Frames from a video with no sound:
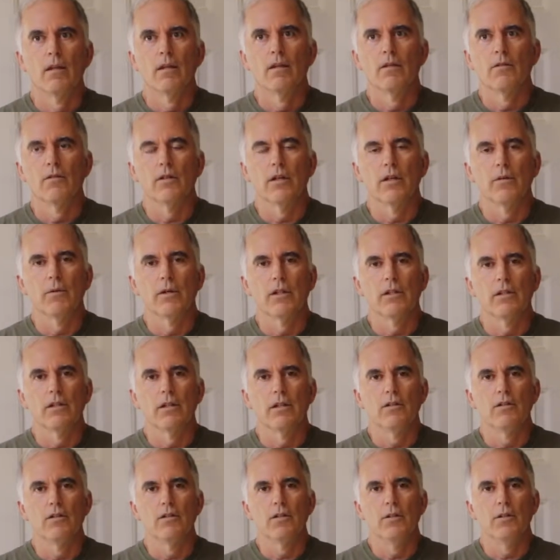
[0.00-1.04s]
So I went
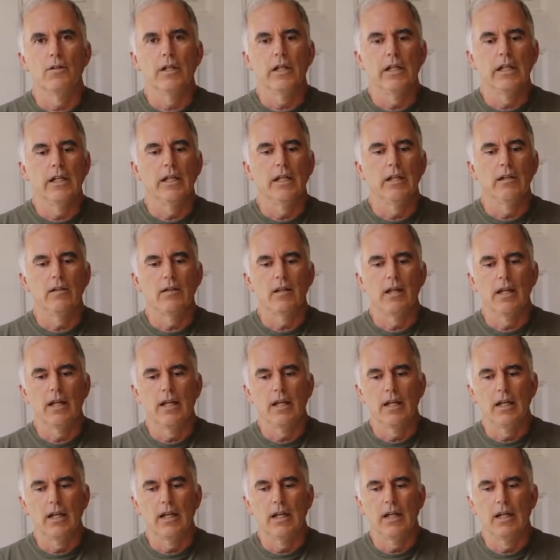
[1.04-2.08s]
to tuning it,
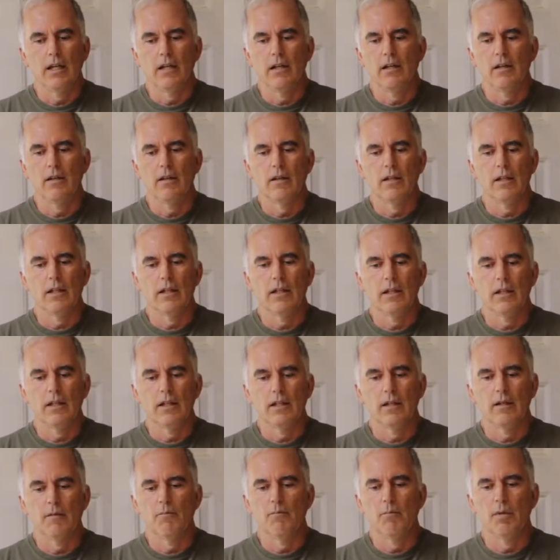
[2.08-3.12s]
and
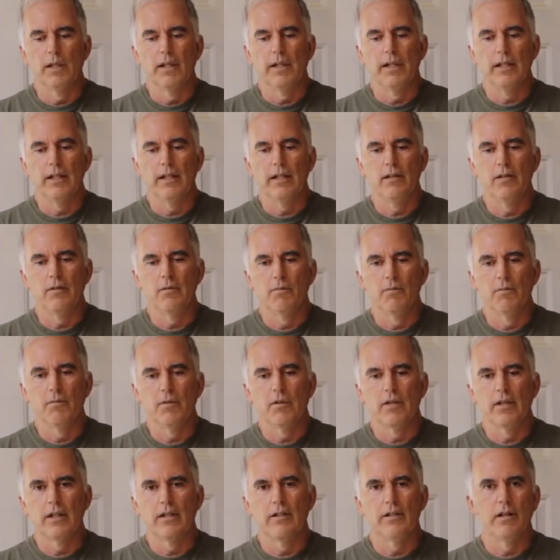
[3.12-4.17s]
the blades,
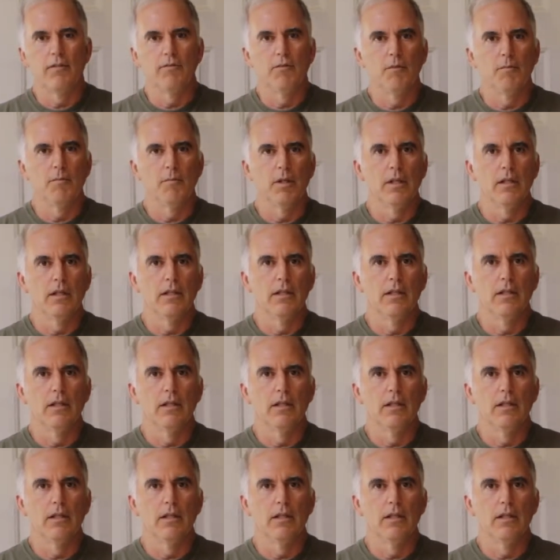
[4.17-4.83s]
besides having big